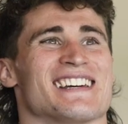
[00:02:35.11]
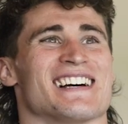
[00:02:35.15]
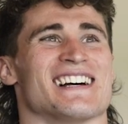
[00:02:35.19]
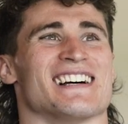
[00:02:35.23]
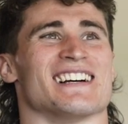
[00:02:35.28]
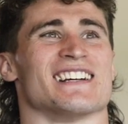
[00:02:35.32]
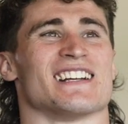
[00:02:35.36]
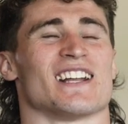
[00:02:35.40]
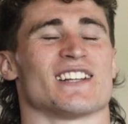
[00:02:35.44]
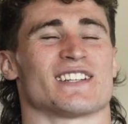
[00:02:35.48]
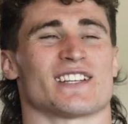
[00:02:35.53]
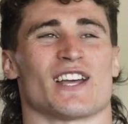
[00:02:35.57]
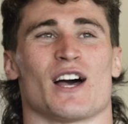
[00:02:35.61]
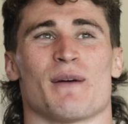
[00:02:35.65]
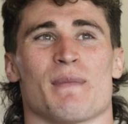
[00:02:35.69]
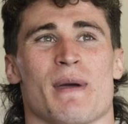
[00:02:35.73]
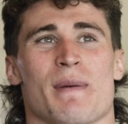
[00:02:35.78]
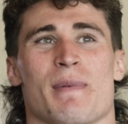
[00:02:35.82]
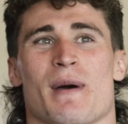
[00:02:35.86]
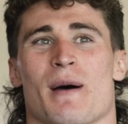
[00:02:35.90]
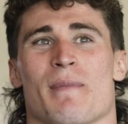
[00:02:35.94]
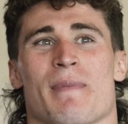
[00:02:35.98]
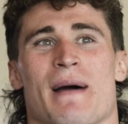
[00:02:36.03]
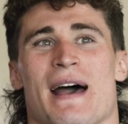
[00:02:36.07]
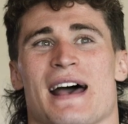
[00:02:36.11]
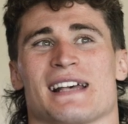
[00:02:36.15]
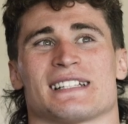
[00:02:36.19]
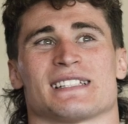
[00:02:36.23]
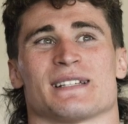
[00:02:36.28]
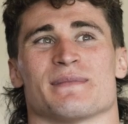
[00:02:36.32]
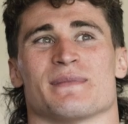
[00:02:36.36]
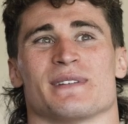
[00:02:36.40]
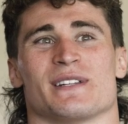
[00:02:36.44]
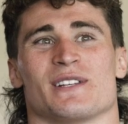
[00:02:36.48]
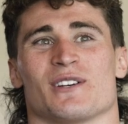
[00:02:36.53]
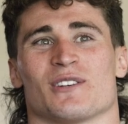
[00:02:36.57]
And I was like, oh, maybe I'll pass
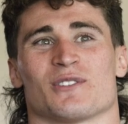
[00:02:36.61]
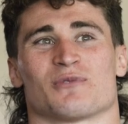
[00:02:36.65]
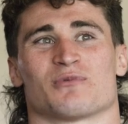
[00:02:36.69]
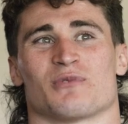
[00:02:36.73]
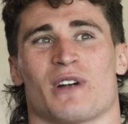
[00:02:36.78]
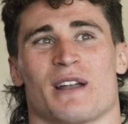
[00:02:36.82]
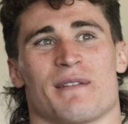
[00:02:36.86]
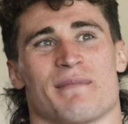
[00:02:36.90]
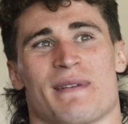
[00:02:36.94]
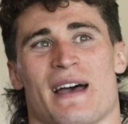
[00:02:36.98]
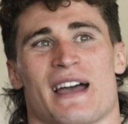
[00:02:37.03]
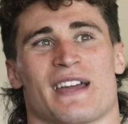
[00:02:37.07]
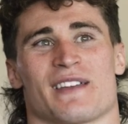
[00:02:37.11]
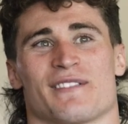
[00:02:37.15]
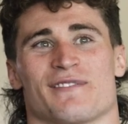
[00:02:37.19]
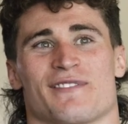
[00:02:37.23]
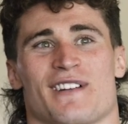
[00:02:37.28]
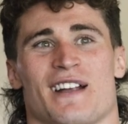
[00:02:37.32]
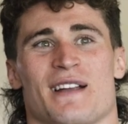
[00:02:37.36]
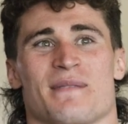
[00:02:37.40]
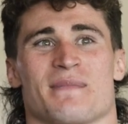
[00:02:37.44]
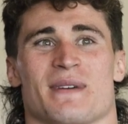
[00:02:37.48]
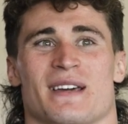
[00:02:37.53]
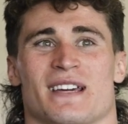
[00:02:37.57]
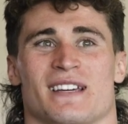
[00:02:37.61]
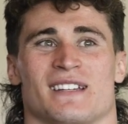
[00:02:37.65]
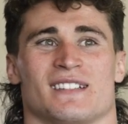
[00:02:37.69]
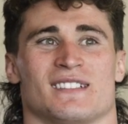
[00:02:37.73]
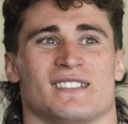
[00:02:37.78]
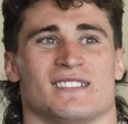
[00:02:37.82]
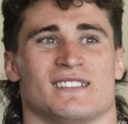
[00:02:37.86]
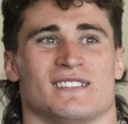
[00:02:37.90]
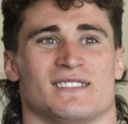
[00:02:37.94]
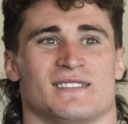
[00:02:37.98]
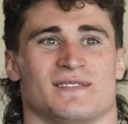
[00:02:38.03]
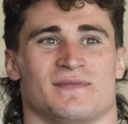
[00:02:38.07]
him and he'll run back in front of me.
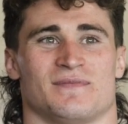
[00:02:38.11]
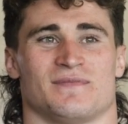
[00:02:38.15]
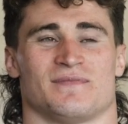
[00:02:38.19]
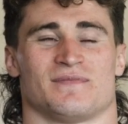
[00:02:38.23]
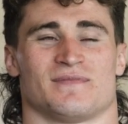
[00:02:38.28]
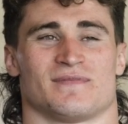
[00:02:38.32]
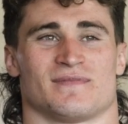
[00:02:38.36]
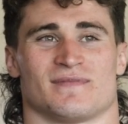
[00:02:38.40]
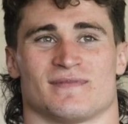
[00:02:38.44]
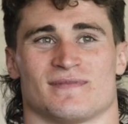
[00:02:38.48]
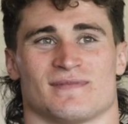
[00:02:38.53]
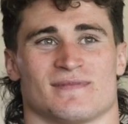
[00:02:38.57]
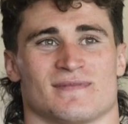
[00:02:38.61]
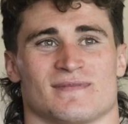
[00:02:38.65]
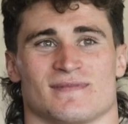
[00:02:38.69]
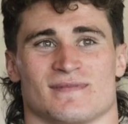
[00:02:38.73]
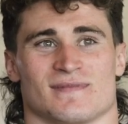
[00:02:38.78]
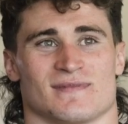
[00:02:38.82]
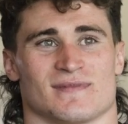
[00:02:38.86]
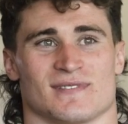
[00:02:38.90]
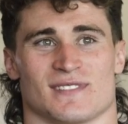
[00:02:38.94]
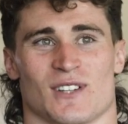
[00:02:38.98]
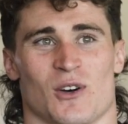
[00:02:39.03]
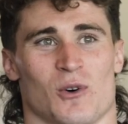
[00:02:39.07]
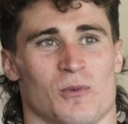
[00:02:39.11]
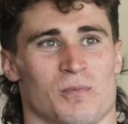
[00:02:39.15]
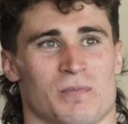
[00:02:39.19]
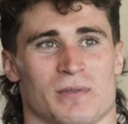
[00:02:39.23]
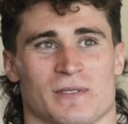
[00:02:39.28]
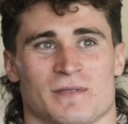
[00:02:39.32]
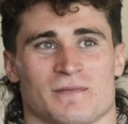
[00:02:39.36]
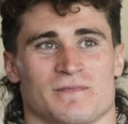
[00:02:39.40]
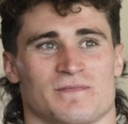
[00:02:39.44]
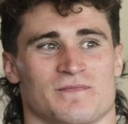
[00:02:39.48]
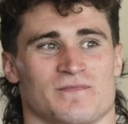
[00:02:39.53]
Nope.